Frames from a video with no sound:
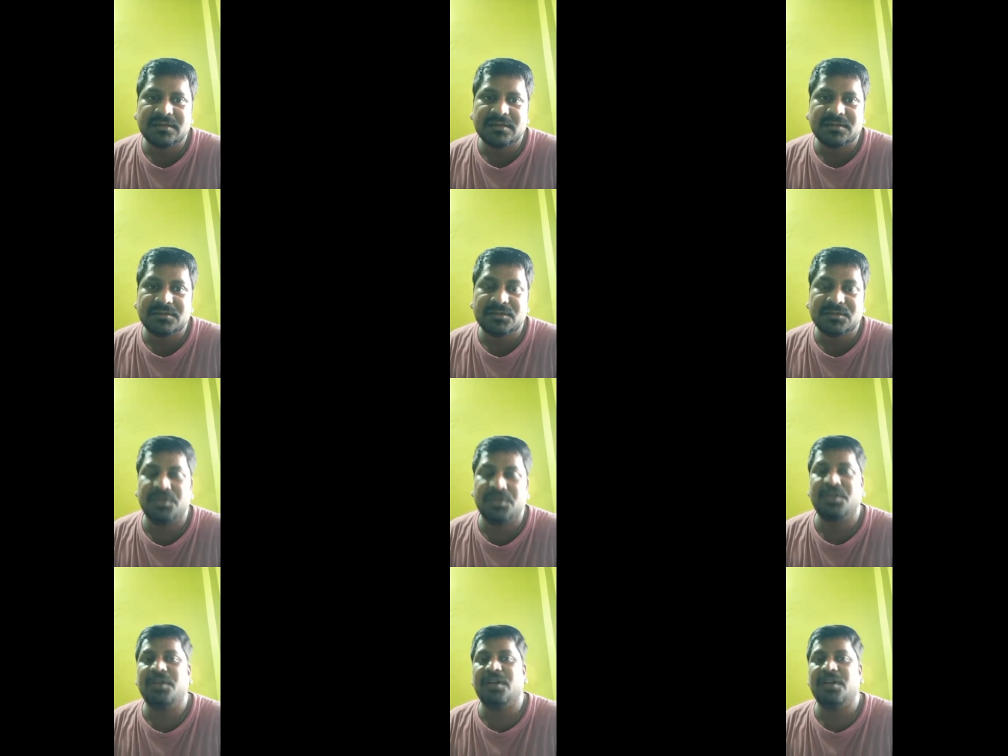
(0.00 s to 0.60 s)

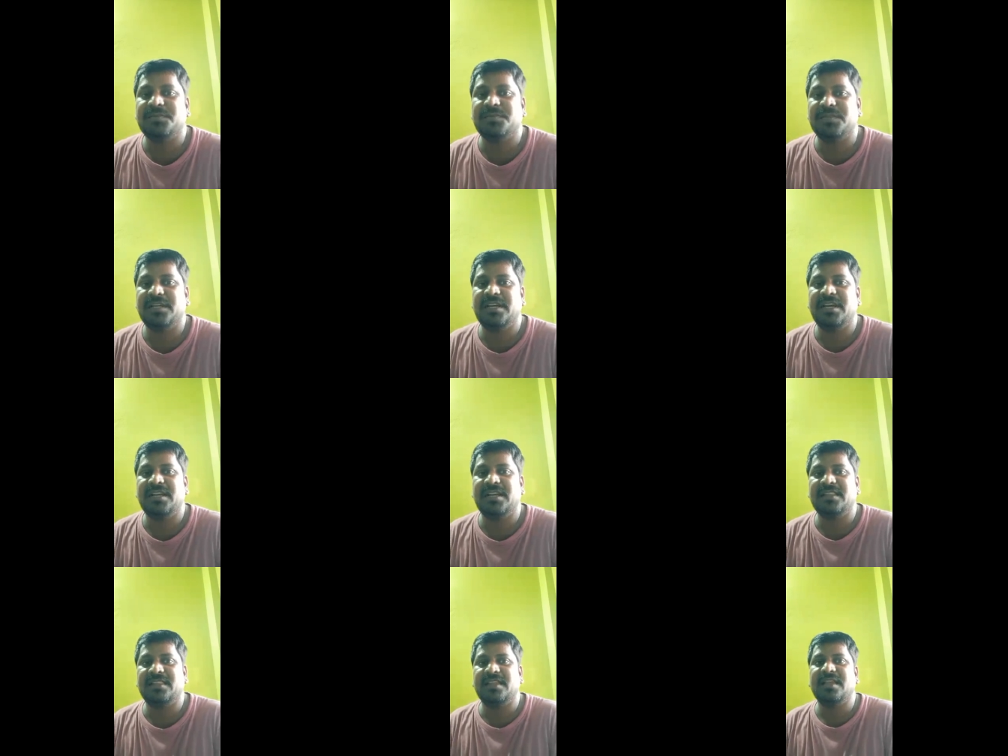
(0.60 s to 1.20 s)
Do you observe
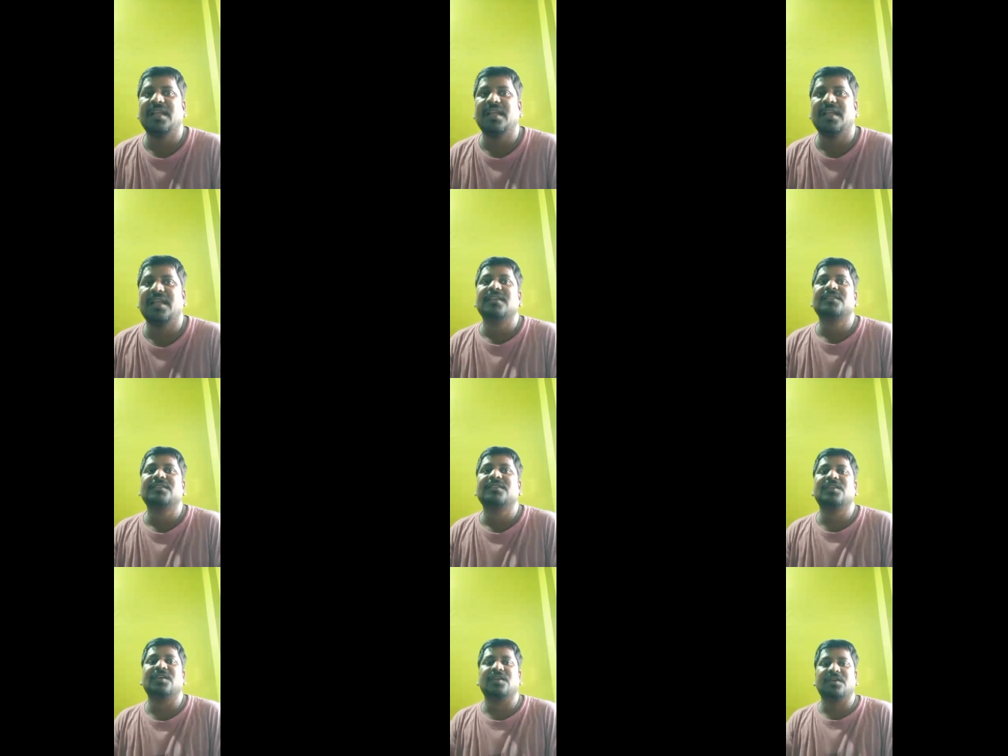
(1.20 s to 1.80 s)
anything?
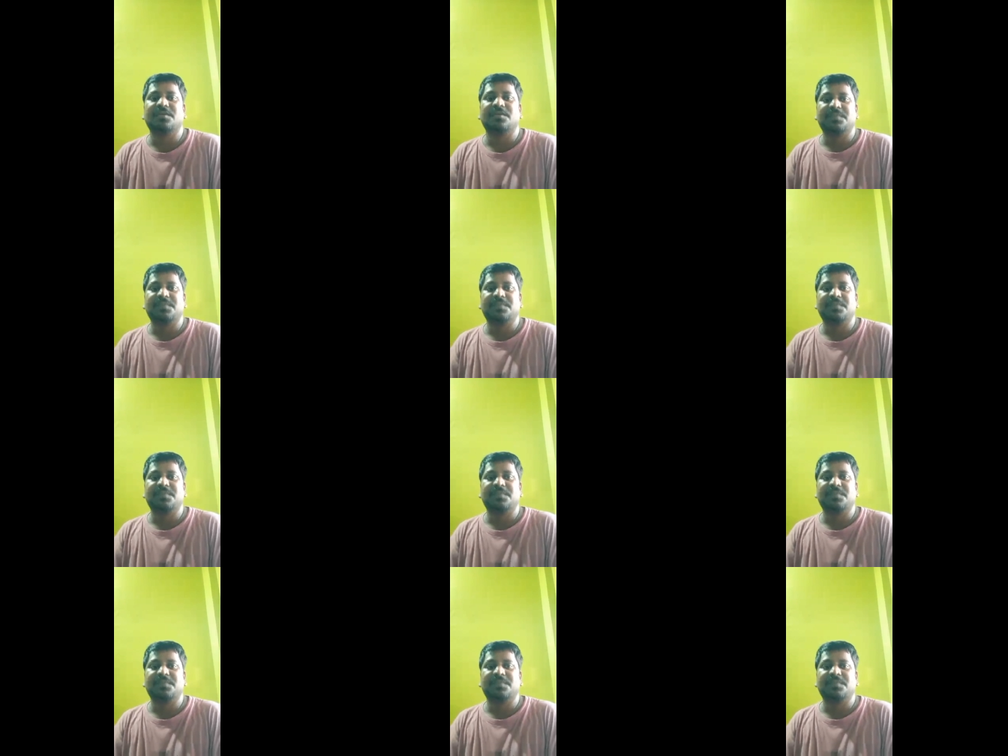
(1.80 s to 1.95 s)
So